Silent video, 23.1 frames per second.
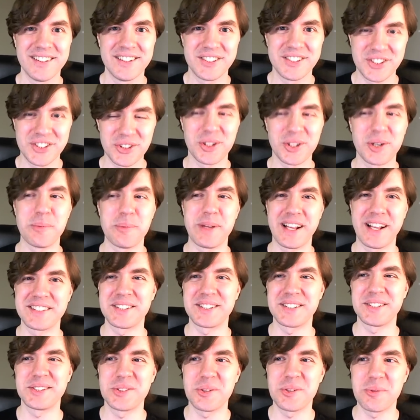Sure,
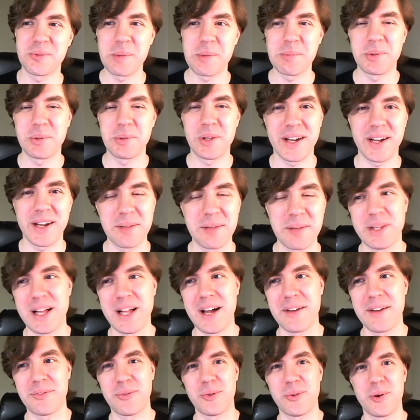because there's so many blogging
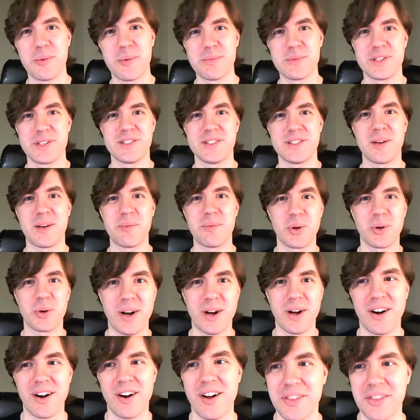platforms, and some
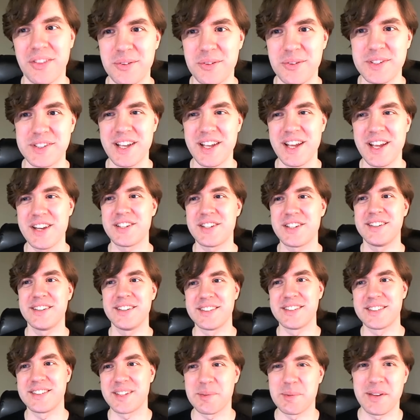require
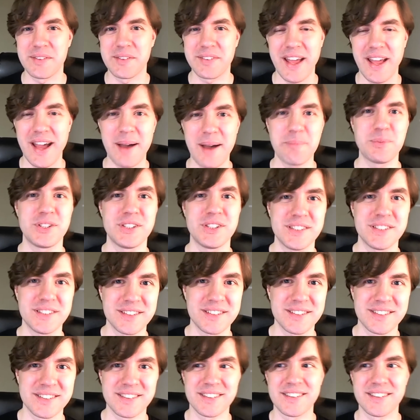authorization, and some have
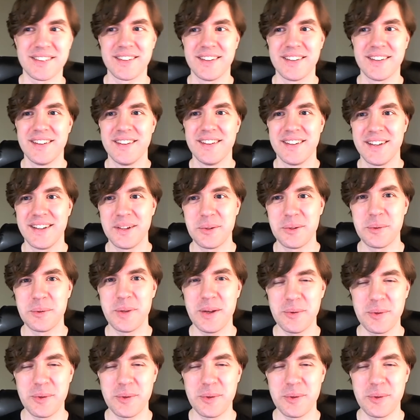captchas, and yeah, it would, yeah.